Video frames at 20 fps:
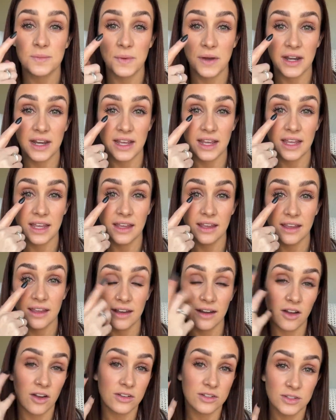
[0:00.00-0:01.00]
but it,
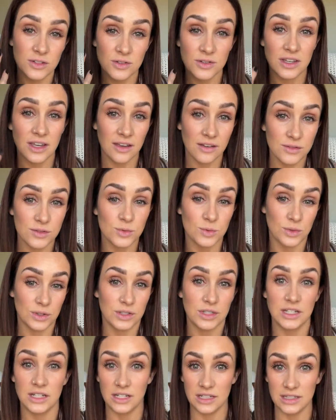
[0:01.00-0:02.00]
it also gives
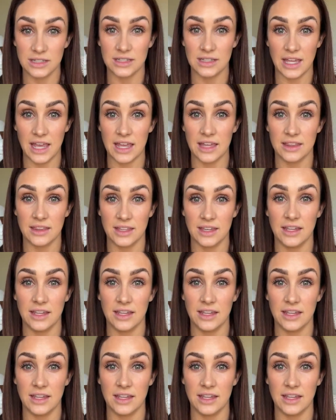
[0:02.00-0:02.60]
really good length.